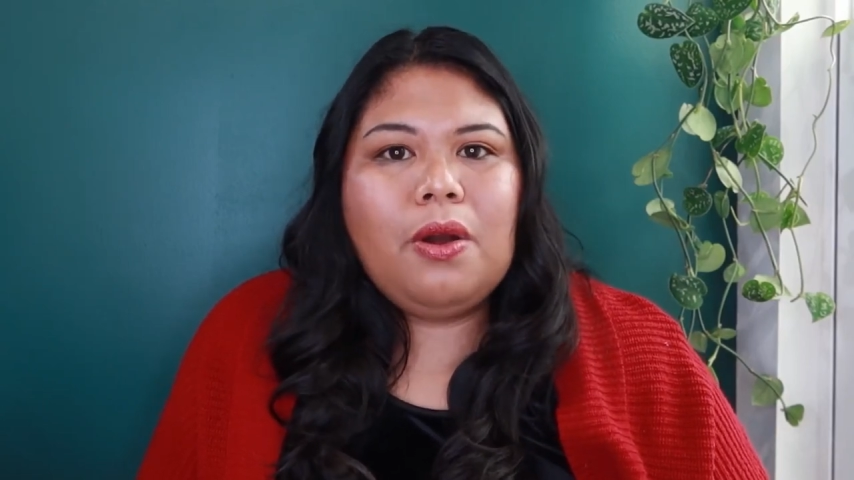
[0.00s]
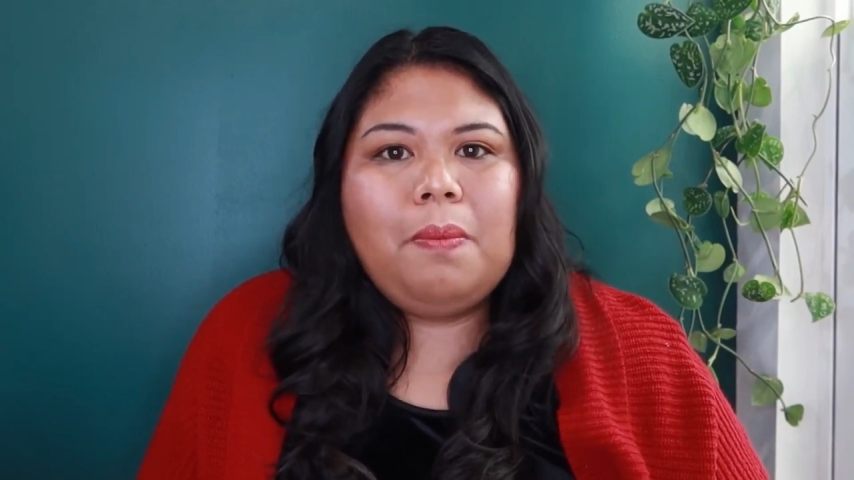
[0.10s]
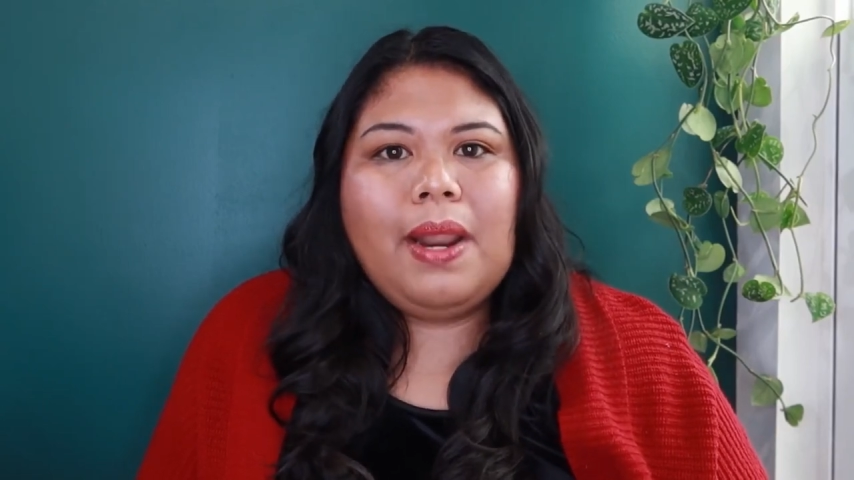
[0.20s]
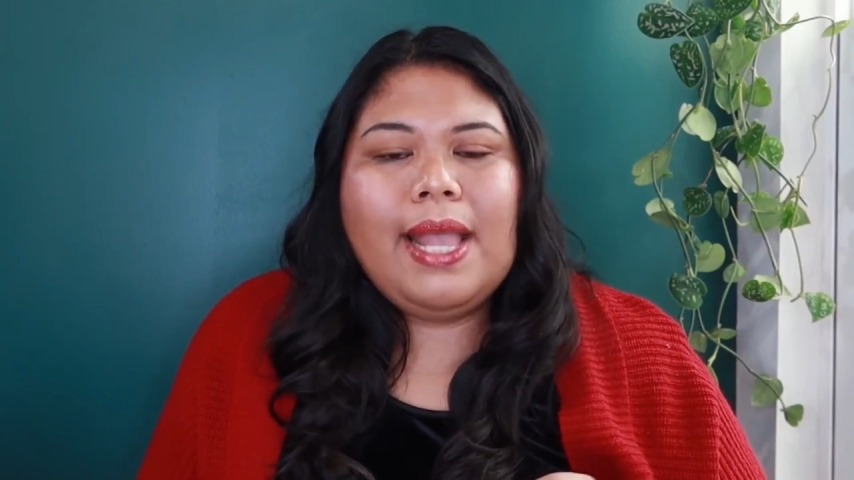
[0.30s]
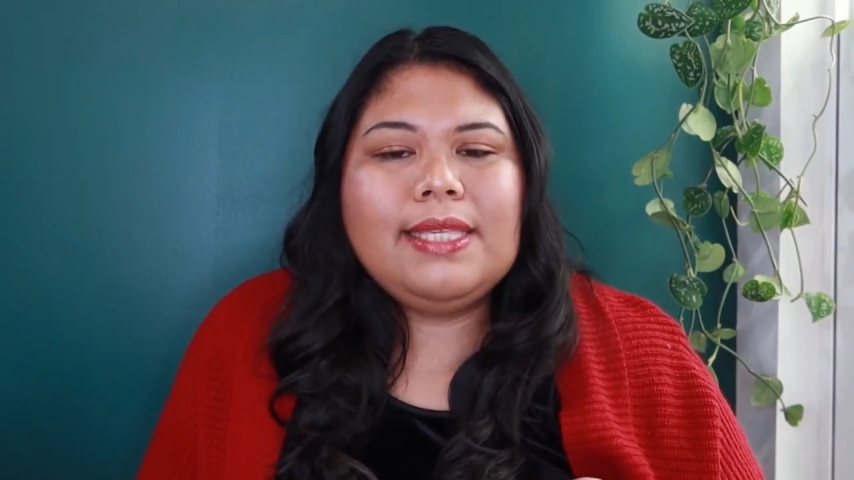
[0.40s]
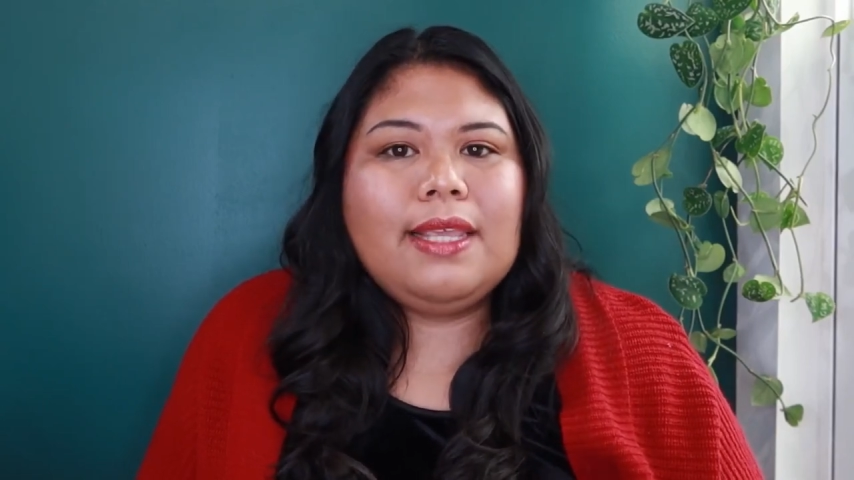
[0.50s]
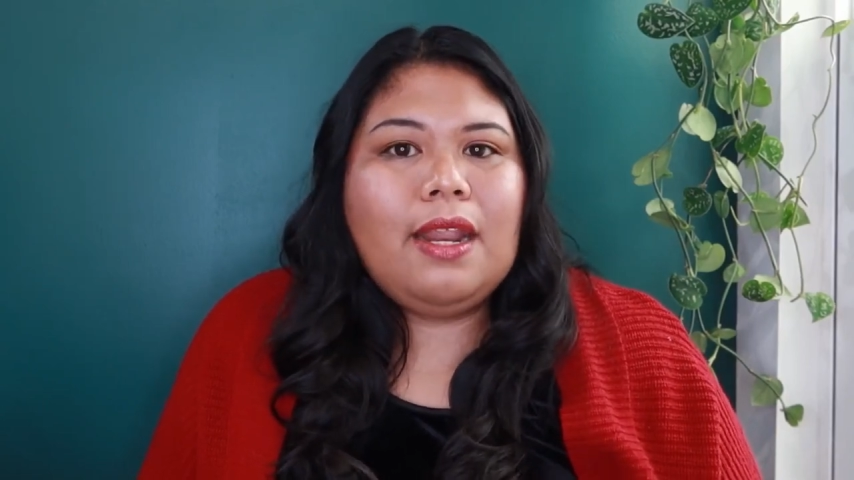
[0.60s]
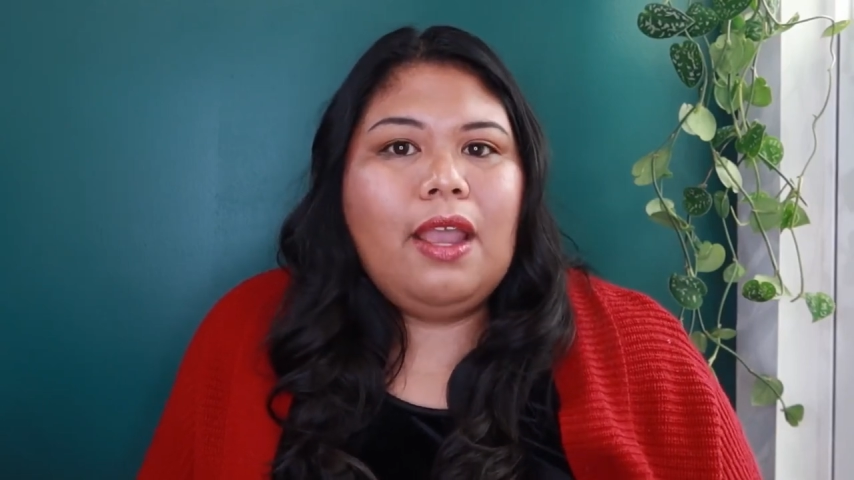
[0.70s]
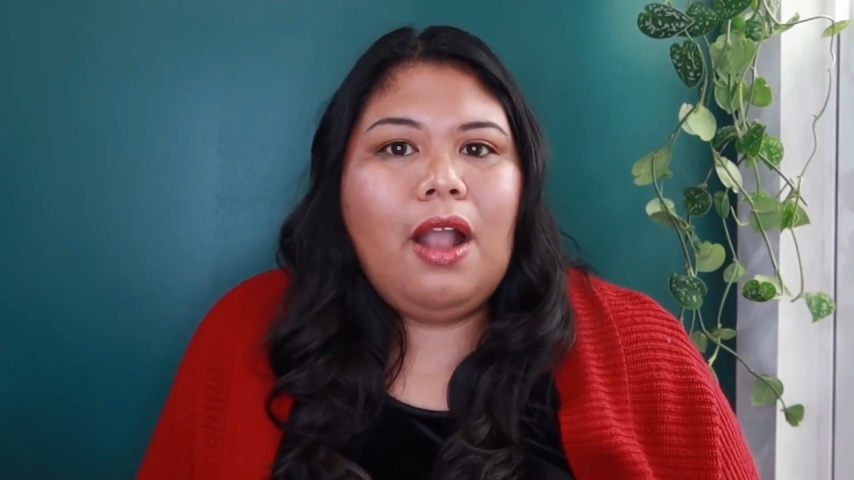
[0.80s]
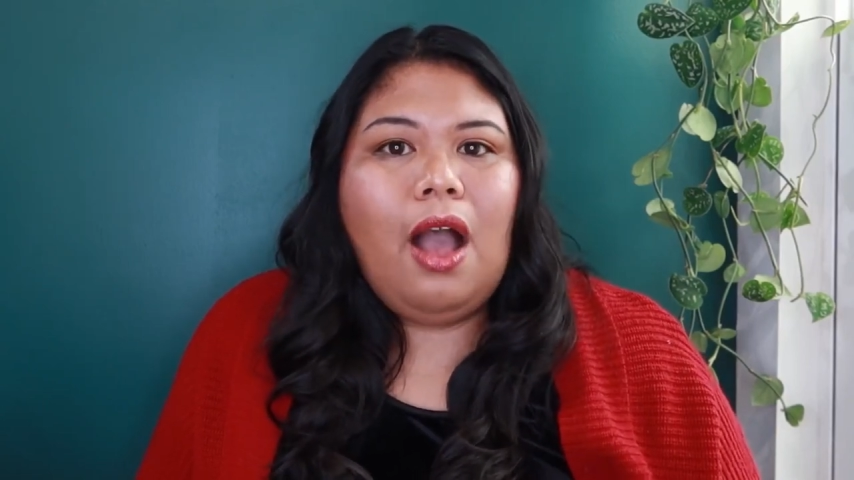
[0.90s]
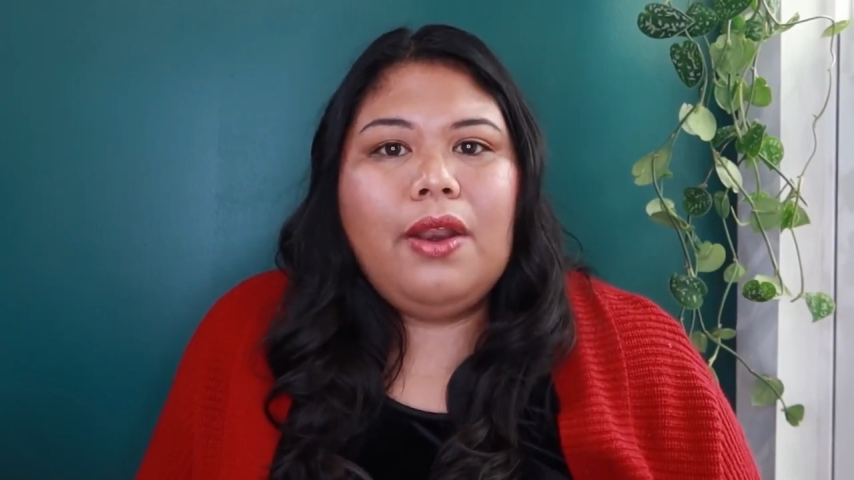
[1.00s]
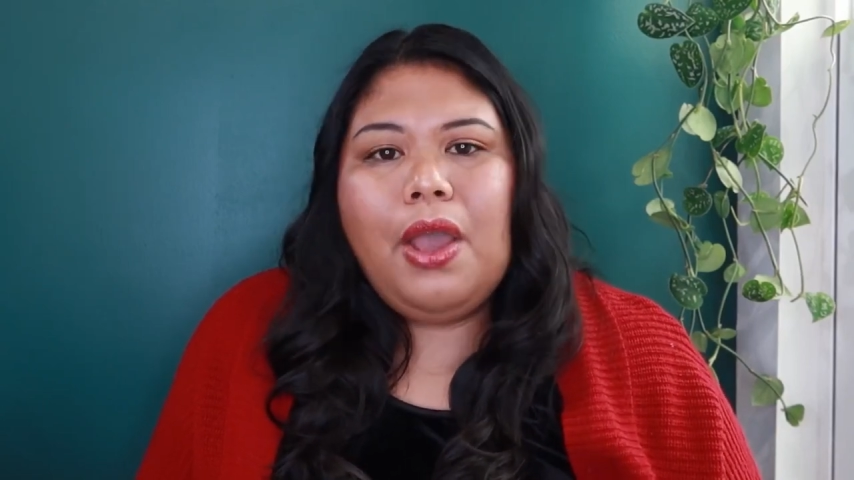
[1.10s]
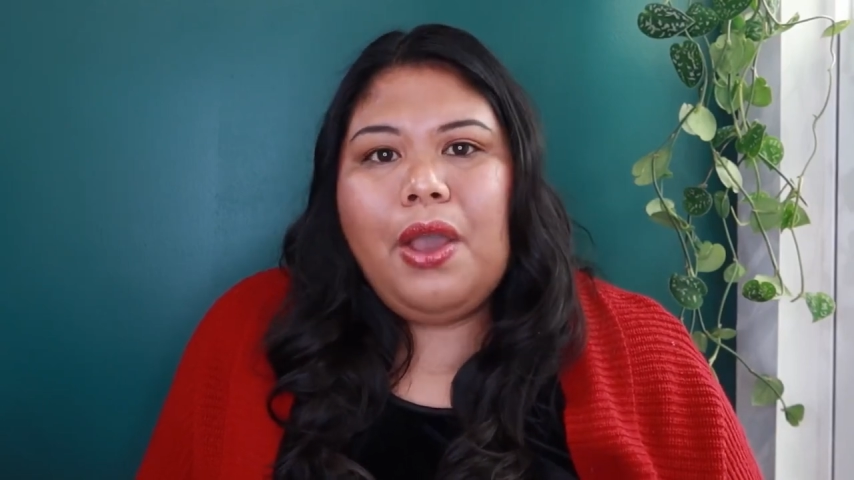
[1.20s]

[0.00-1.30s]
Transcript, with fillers: or plants that I got